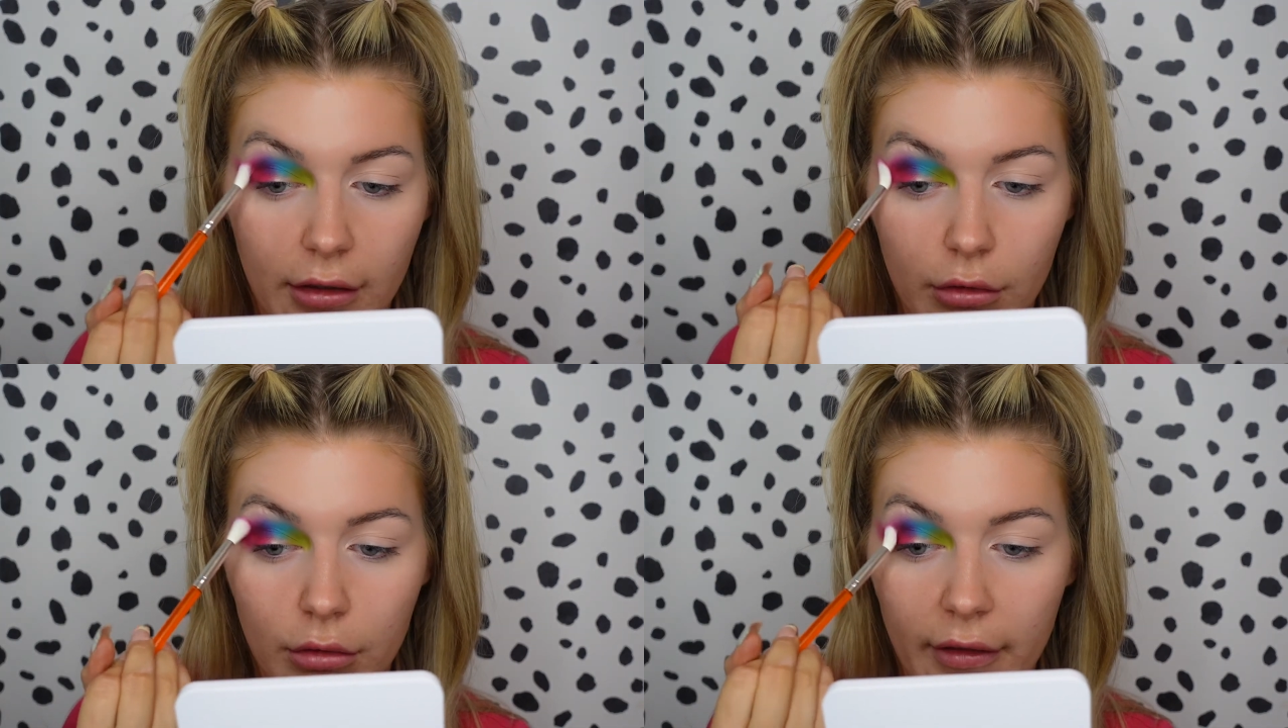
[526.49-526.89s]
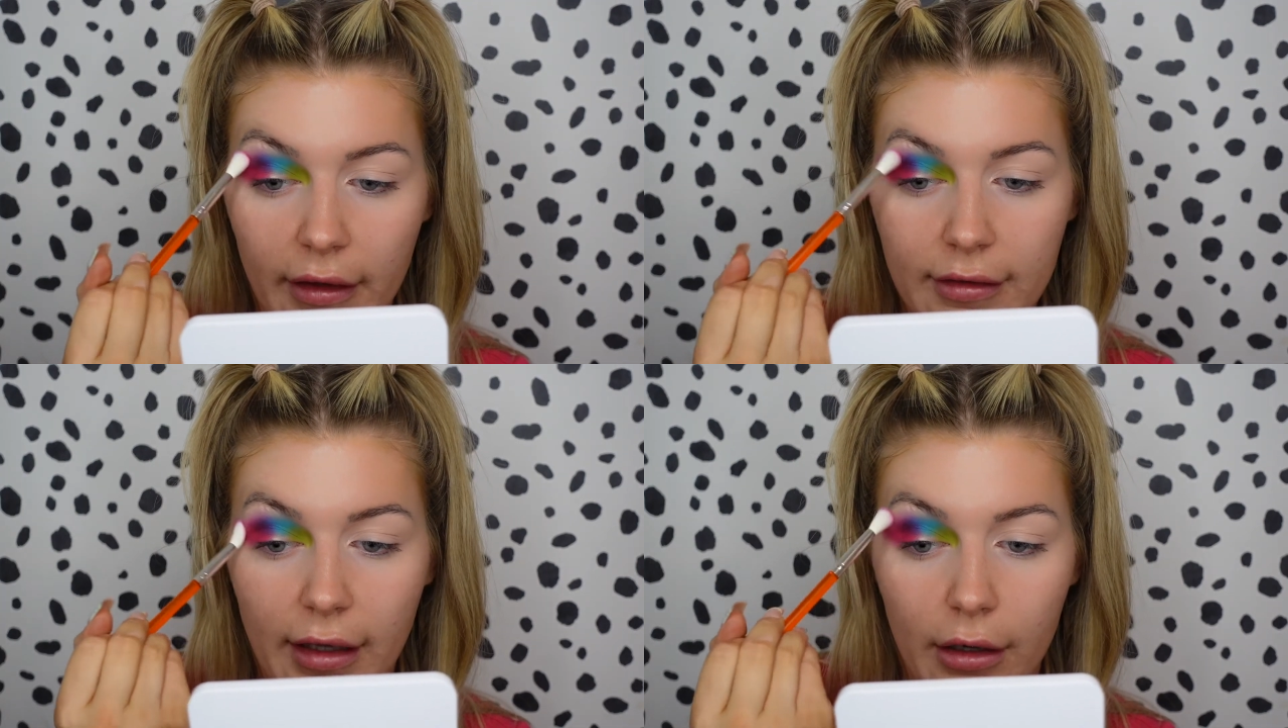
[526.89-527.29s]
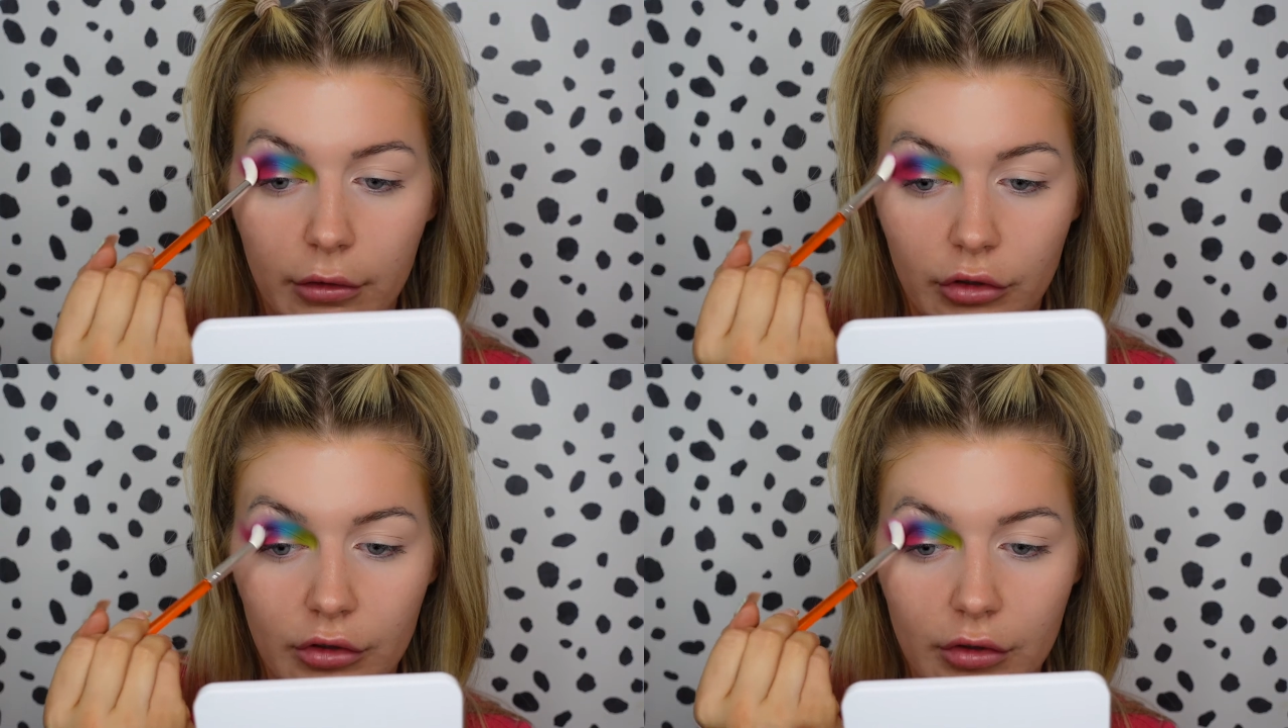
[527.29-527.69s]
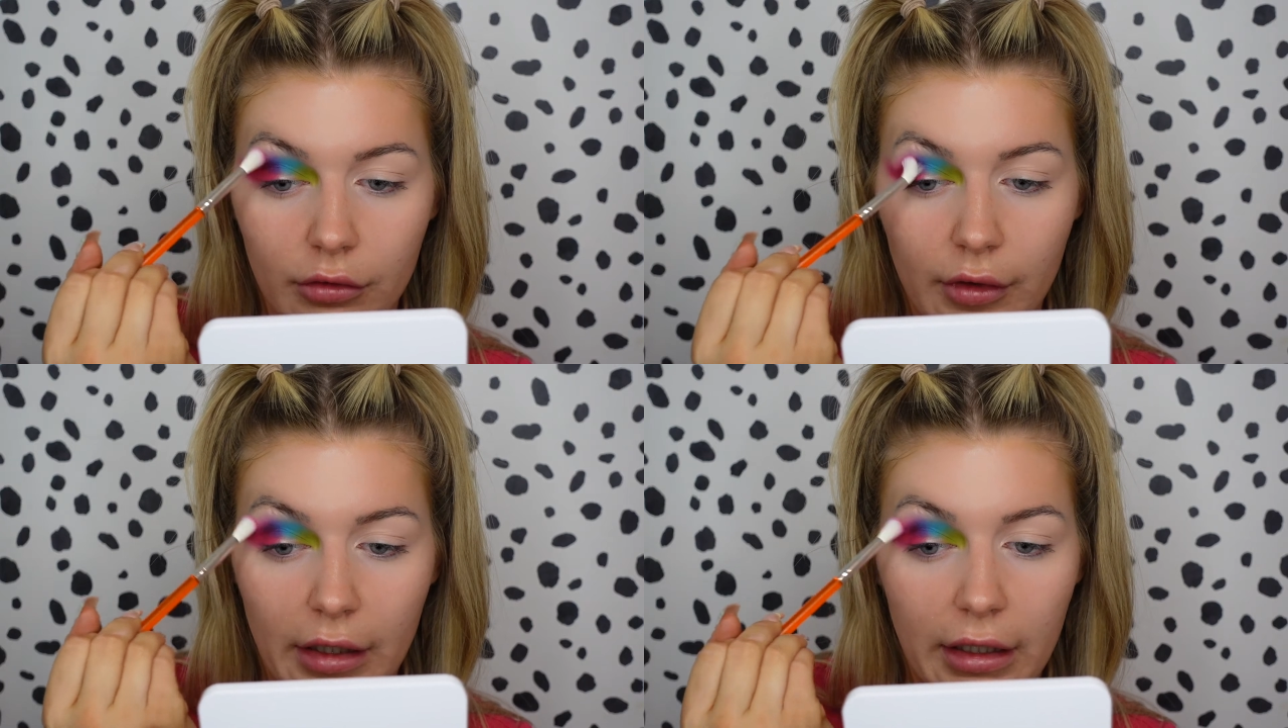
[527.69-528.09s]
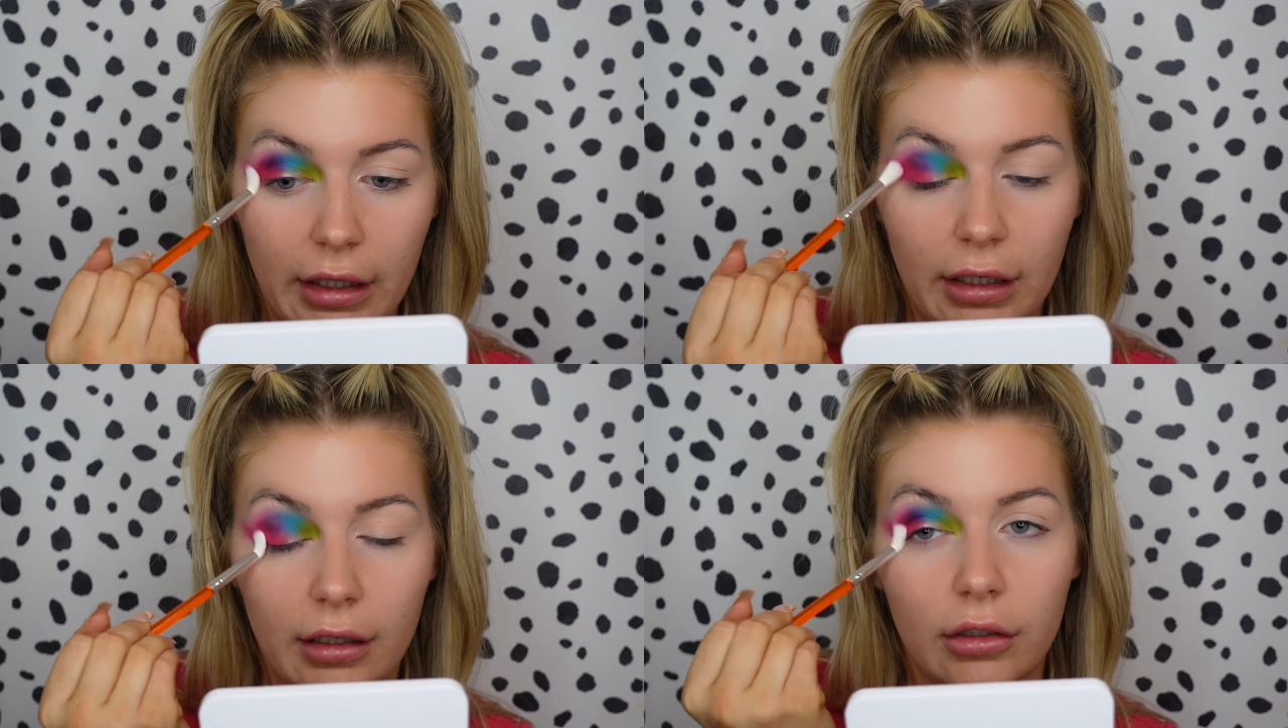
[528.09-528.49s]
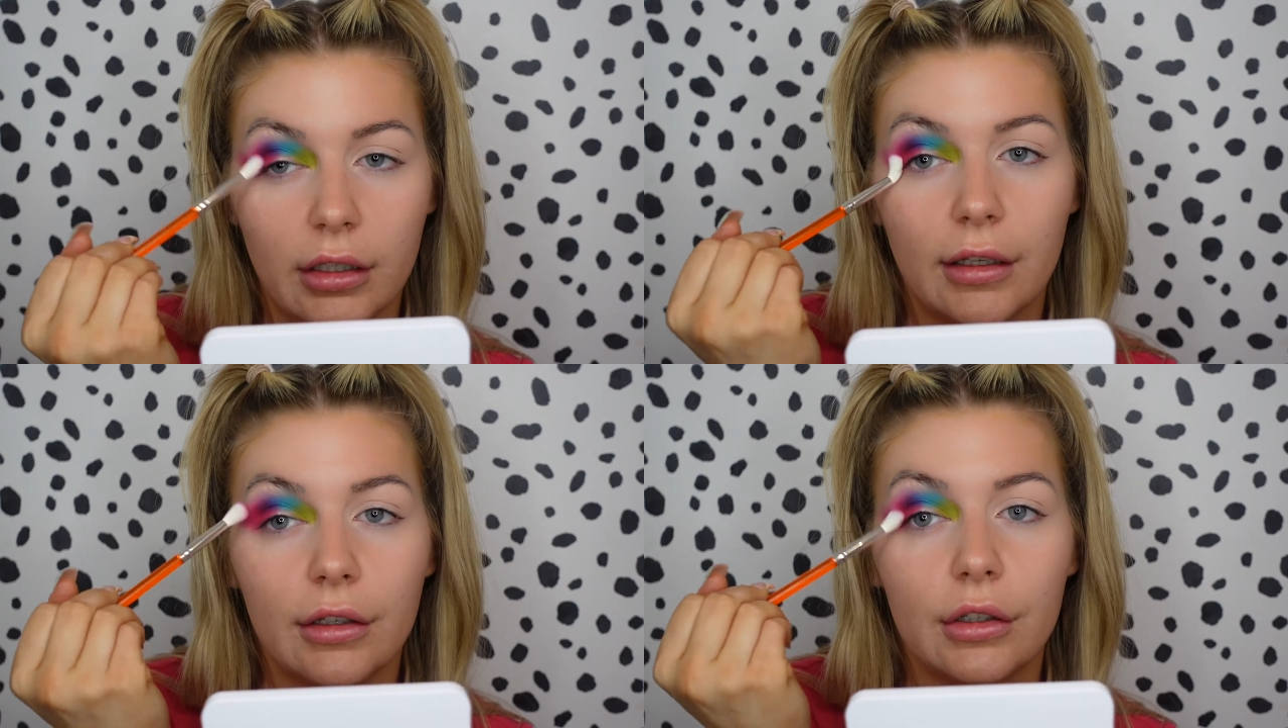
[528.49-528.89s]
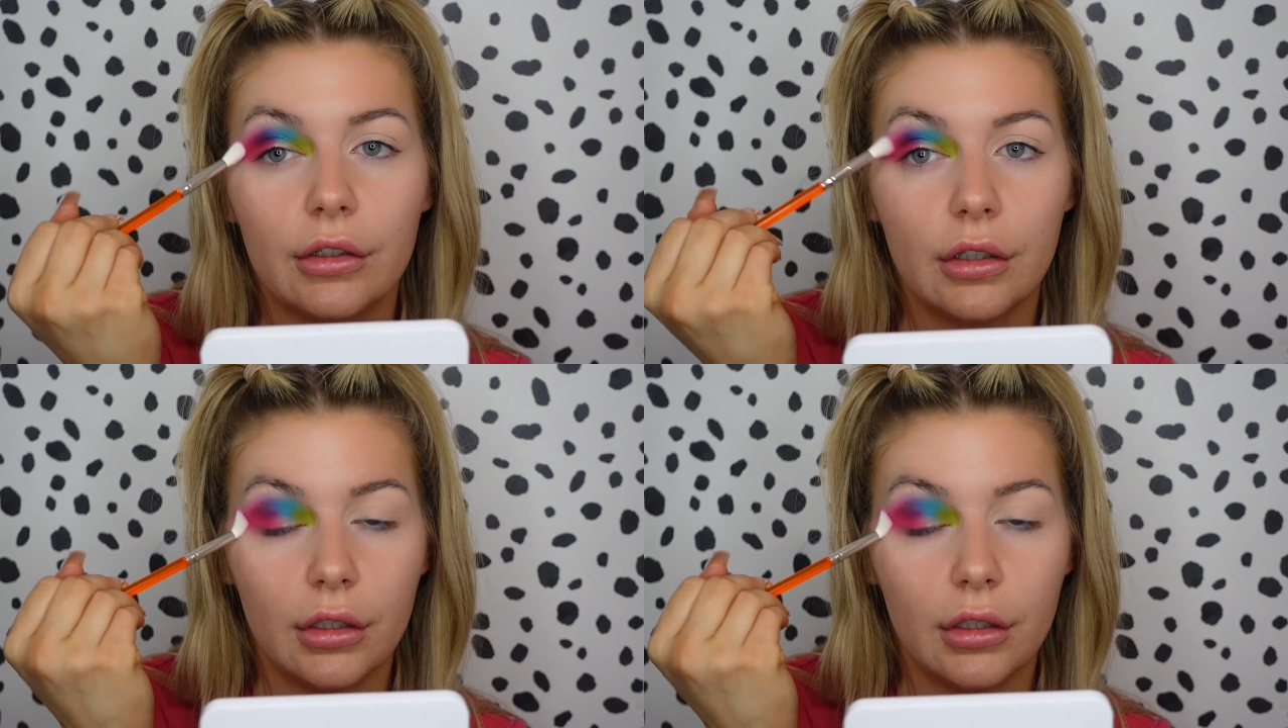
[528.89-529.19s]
all of this out just to really get it looking good.